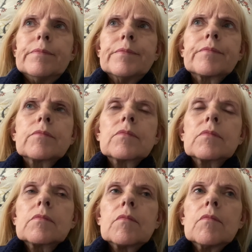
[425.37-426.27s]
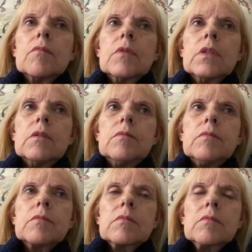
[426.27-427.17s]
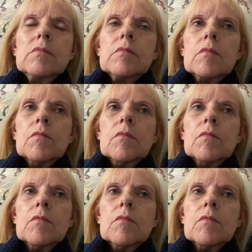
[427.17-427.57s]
(no one is talking)